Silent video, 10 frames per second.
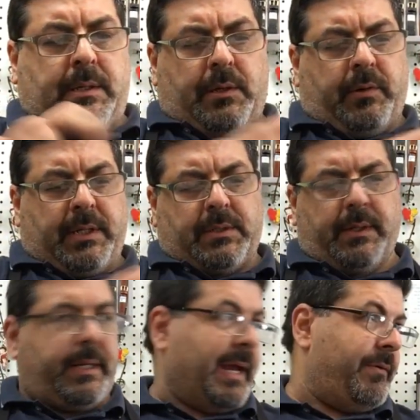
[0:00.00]
Alright, so I'm
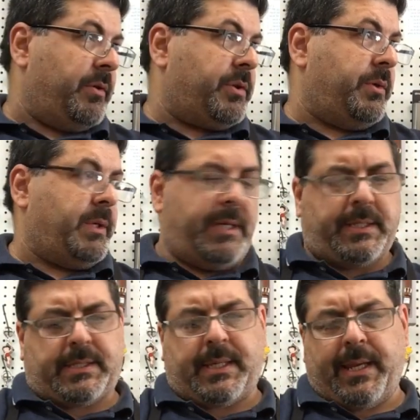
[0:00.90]
going to carry on doing
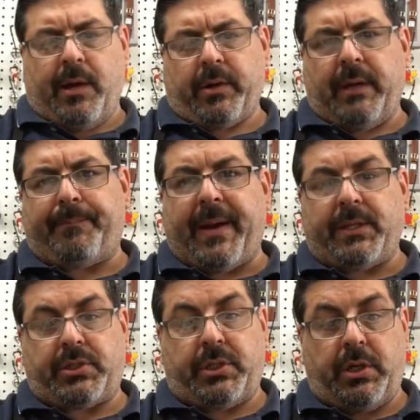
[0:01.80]
this, and I'll get back
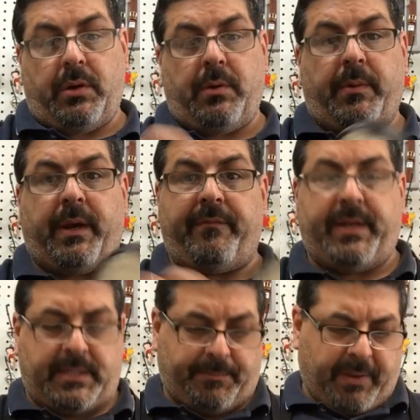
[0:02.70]
to you when I'm
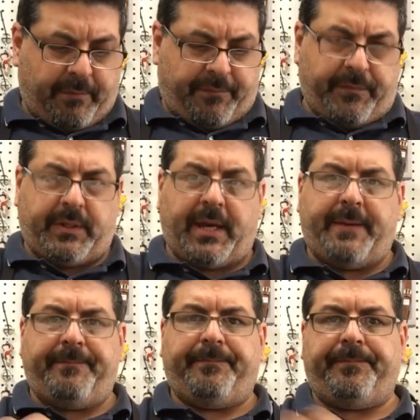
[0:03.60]
ready to buff.
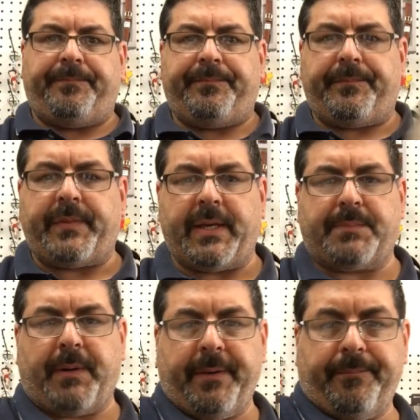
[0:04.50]
Okay? Thanks,
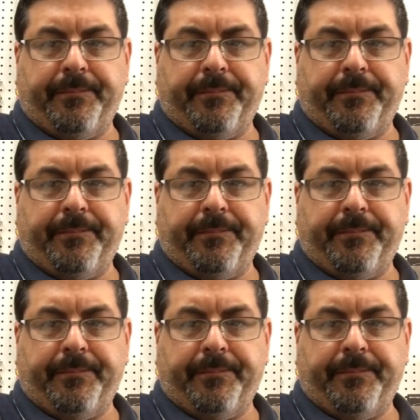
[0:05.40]
bye.